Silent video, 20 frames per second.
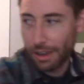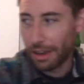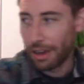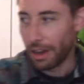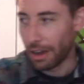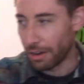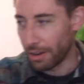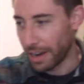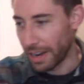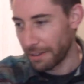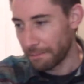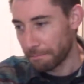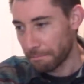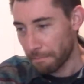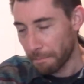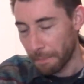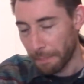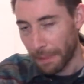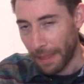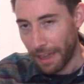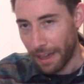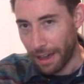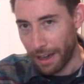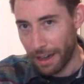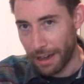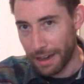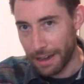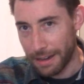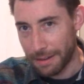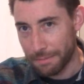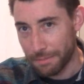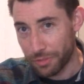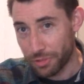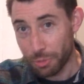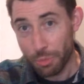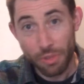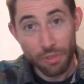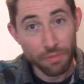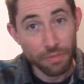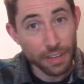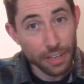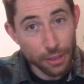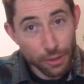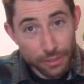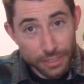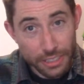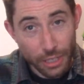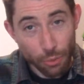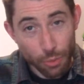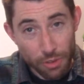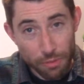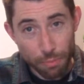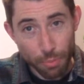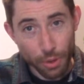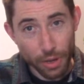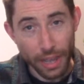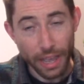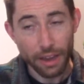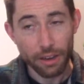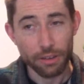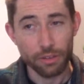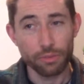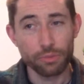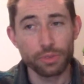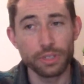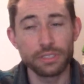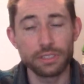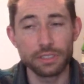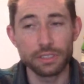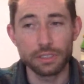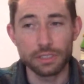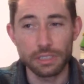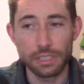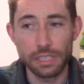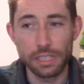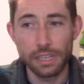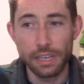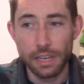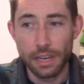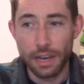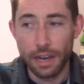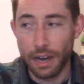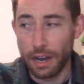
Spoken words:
All right. Some of the videos that we've put out recently.